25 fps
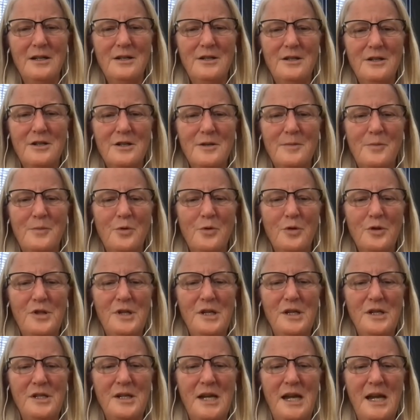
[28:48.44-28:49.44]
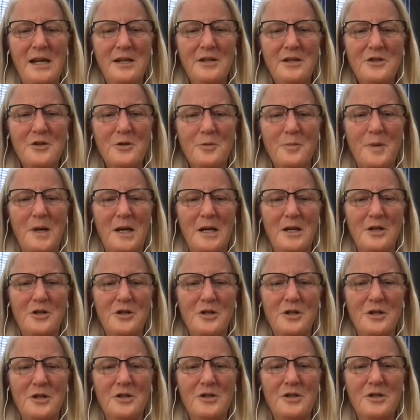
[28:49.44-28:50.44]
to support these cancer
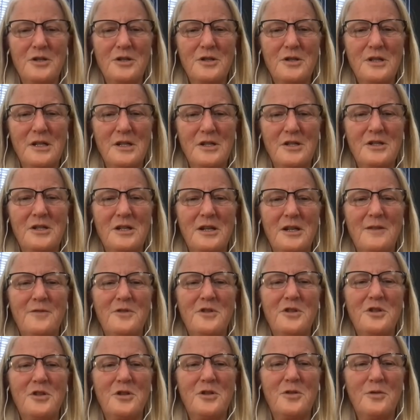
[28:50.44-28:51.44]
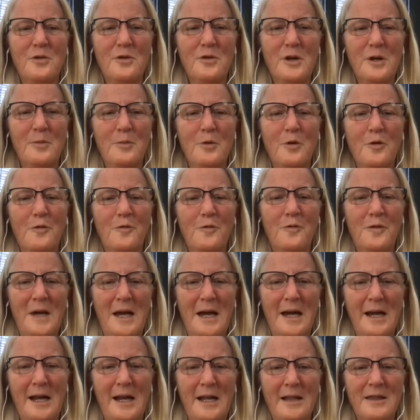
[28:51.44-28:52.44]
patients instead of just throwing more
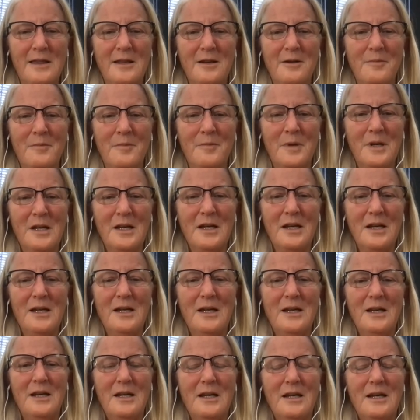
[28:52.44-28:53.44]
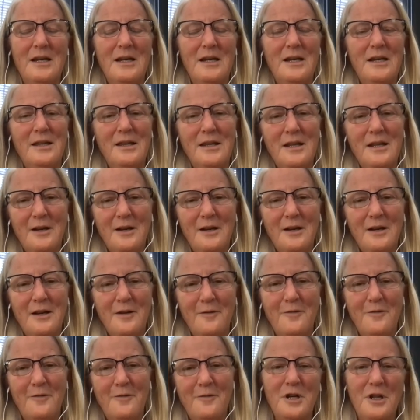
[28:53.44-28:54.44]
fat at them. And then
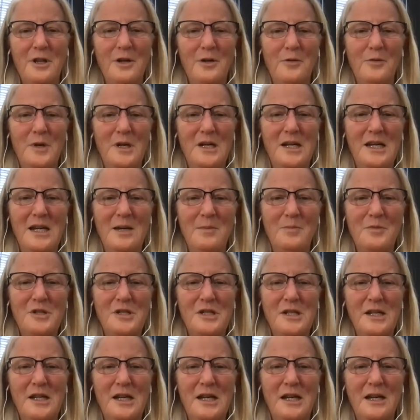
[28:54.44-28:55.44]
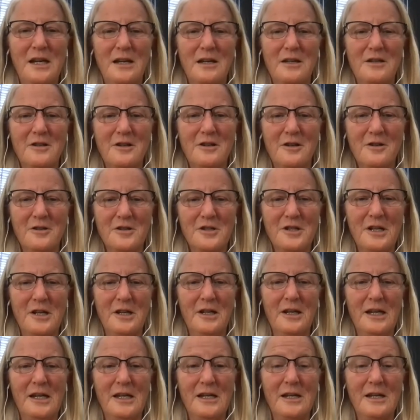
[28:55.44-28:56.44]
fortunately we keep seeing dogs
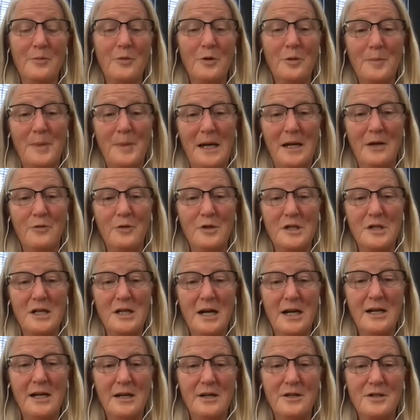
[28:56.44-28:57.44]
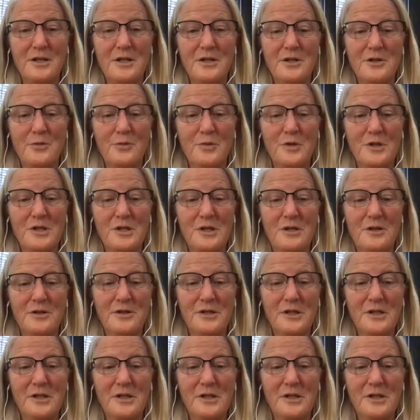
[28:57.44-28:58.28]
that'll end up with pancreatitis as a result.